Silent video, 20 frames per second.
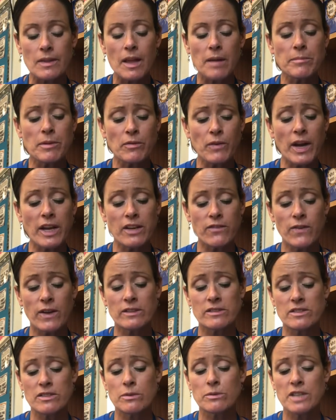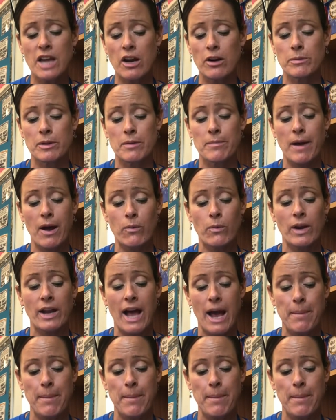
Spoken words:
Miranda felt so terrible about what